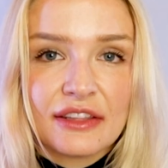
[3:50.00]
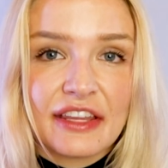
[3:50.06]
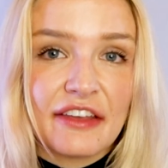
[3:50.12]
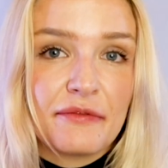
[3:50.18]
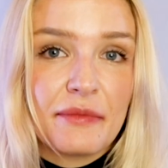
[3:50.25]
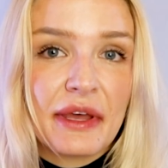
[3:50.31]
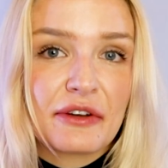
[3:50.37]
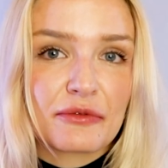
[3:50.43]

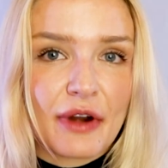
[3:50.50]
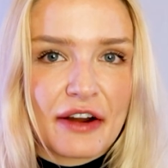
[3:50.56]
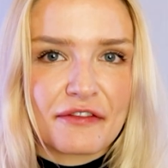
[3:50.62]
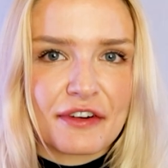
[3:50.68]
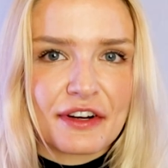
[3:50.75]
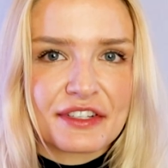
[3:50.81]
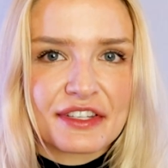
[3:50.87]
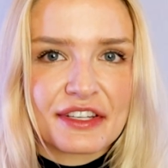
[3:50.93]
They've made
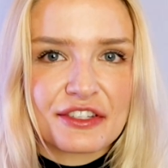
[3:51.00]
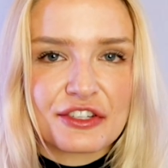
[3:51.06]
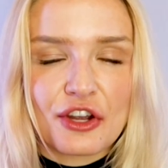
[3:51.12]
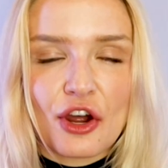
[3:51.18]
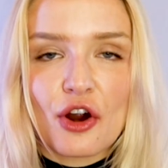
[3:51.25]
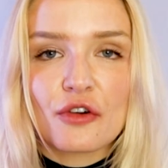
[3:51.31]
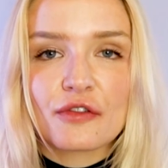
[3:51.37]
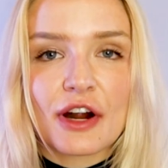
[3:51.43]
references
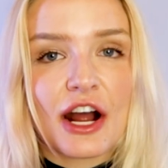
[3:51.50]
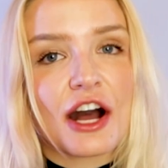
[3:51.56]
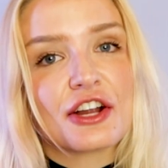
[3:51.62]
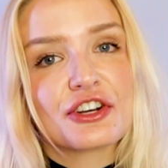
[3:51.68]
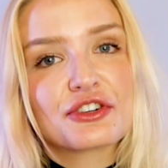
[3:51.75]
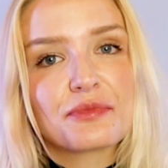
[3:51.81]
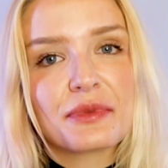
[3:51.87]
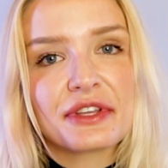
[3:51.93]
to over
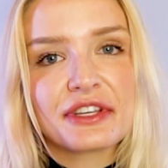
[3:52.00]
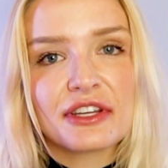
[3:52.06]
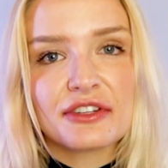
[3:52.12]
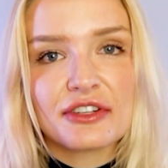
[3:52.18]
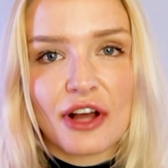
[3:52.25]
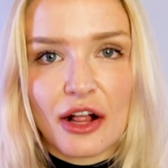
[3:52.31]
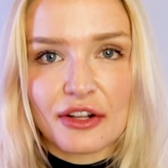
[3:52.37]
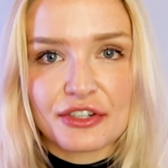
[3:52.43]
$100
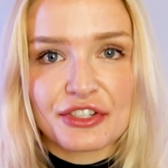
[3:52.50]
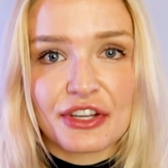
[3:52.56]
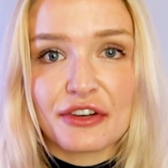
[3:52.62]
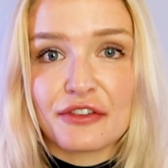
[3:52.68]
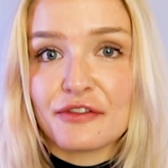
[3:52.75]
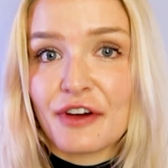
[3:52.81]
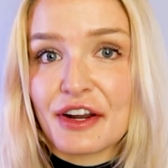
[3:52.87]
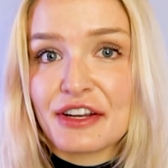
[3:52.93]
million
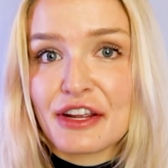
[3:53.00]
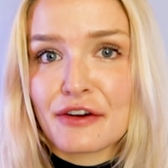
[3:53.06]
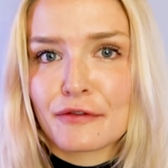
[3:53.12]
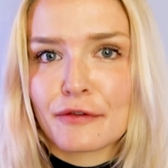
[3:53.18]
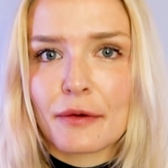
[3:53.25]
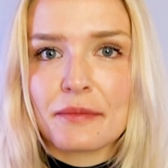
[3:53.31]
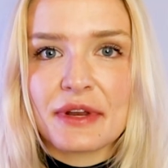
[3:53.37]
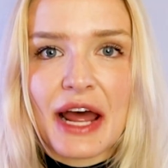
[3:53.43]
in funding
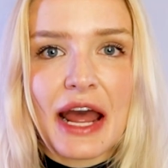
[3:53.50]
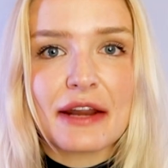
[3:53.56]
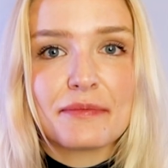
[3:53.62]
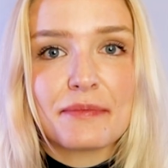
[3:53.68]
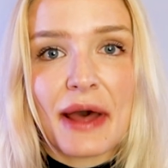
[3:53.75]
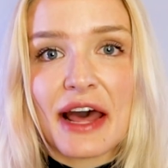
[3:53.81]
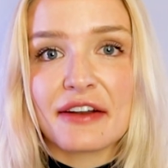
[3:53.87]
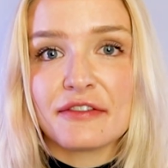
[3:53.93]
from
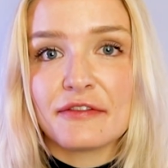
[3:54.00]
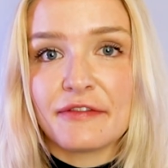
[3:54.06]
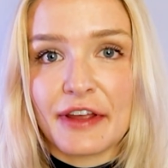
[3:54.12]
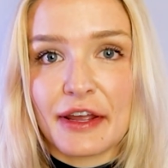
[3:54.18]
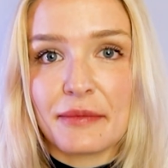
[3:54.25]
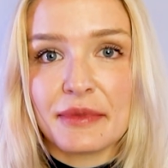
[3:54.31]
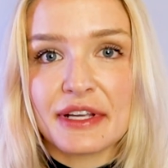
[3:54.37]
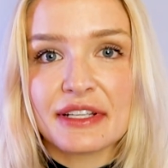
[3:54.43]
9 patent
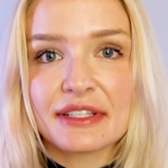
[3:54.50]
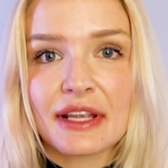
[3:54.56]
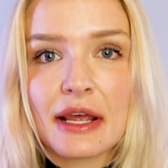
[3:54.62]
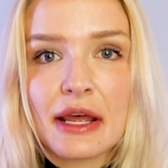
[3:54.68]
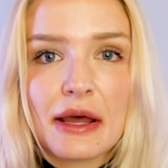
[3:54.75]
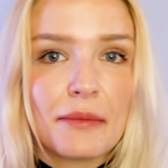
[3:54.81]
families,